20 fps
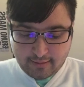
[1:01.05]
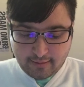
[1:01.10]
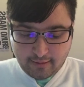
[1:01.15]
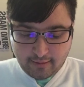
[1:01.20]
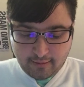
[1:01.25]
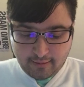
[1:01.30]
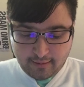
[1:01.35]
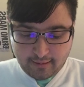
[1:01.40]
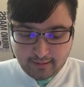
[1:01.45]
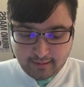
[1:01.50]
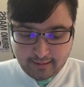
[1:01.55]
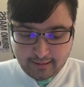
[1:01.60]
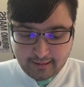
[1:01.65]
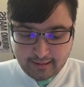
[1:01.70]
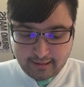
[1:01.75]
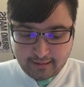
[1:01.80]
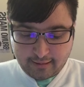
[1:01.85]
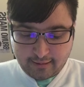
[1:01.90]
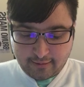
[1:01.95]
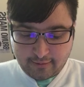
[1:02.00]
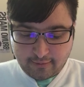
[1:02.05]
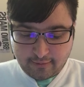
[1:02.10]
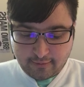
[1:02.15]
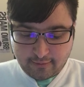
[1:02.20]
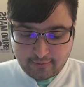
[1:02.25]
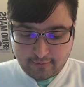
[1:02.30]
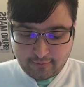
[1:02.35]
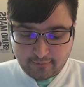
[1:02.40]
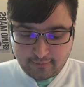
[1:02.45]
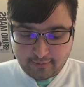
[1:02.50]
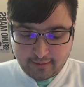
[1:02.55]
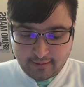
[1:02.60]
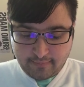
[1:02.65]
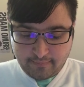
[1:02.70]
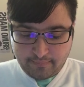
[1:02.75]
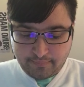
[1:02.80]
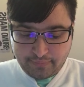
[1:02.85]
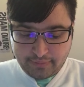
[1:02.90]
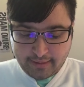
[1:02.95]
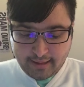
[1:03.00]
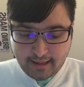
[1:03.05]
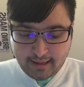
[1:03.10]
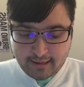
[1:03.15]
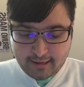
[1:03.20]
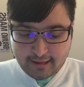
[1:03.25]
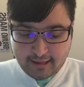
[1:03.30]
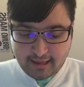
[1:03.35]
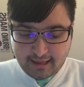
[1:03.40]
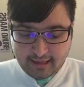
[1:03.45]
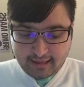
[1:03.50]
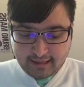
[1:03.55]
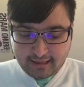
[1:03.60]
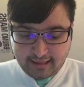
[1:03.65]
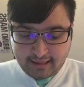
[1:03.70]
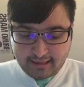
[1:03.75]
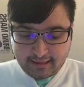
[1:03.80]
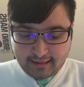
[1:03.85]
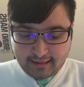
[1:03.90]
all his own, Jay-Z